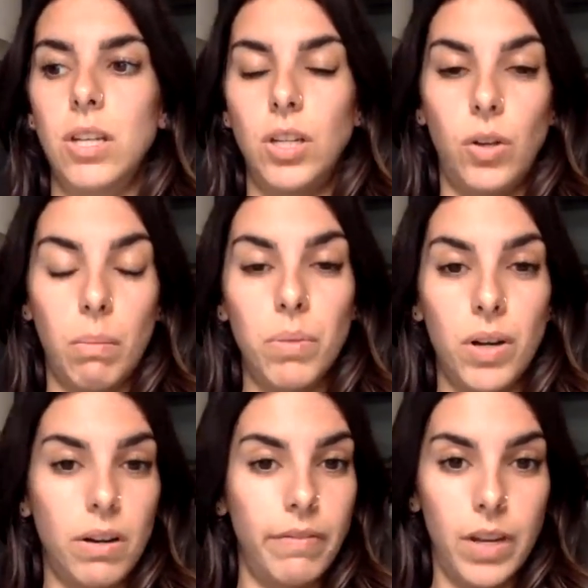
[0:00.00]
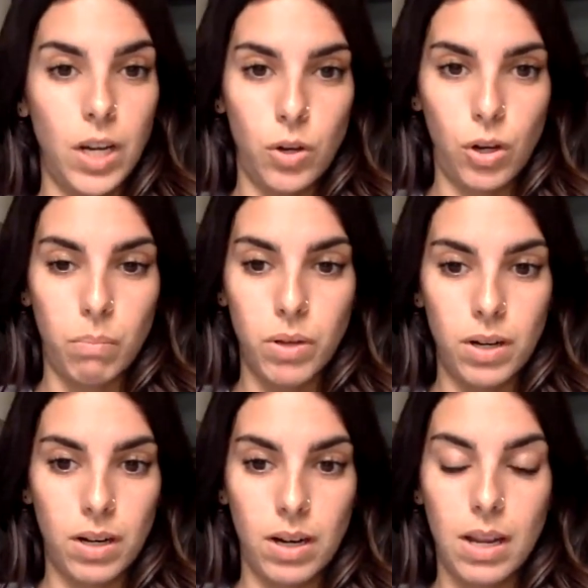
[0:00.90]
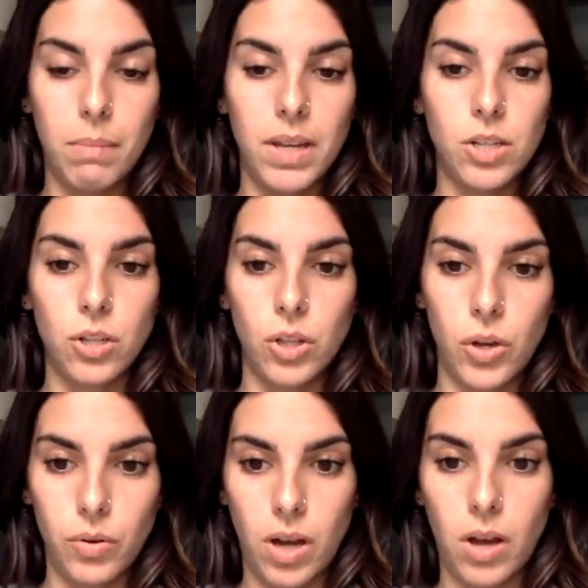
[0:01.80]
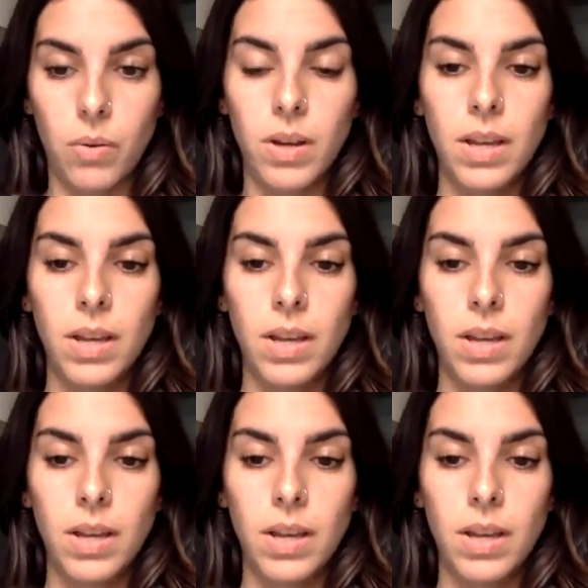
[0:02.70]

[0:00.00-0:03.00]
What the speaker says: you can put in a video, you can put in an image, a logo,